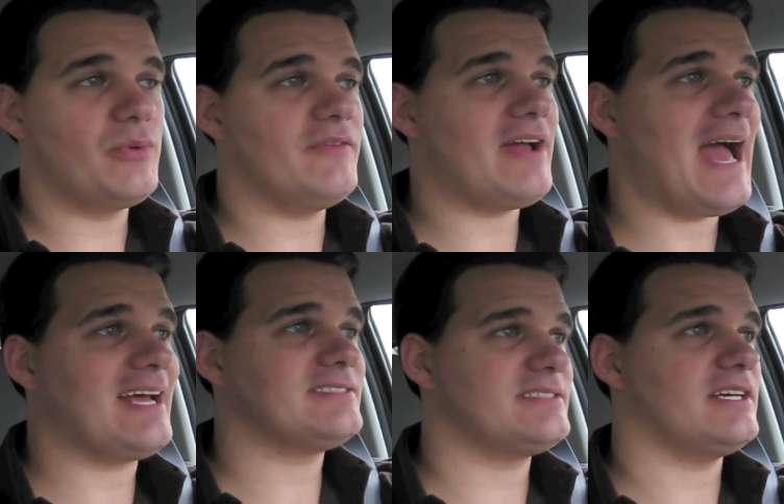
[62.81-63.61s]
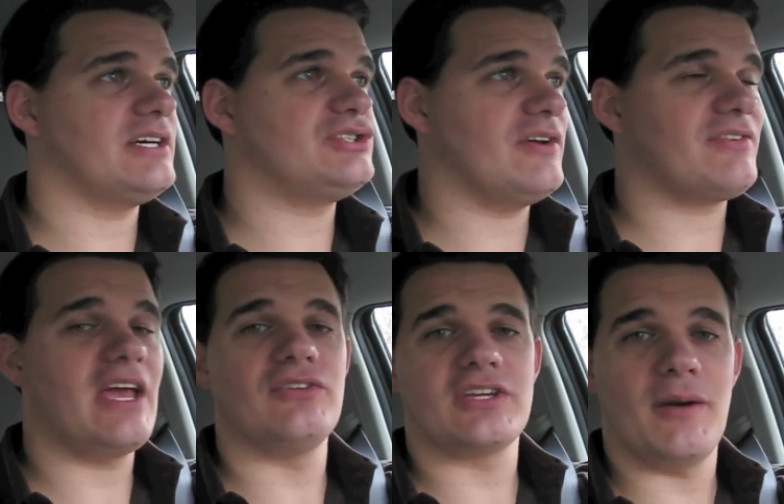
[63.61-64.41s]
we've asked uh, Chef
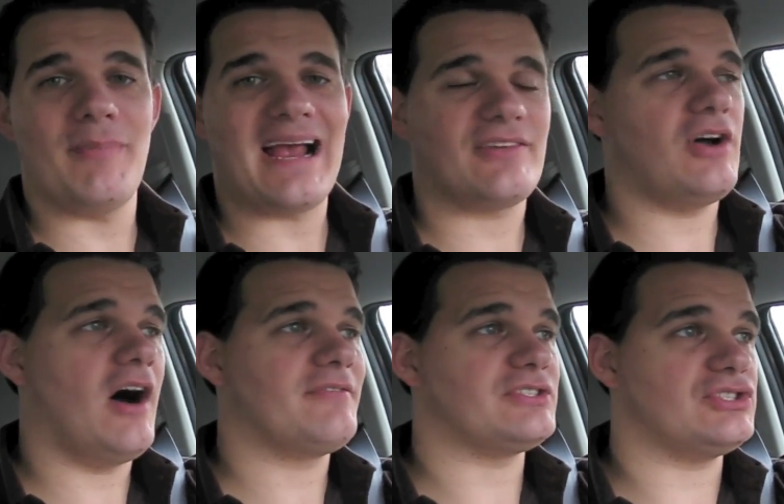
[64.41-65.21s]
Gail to come back in the office.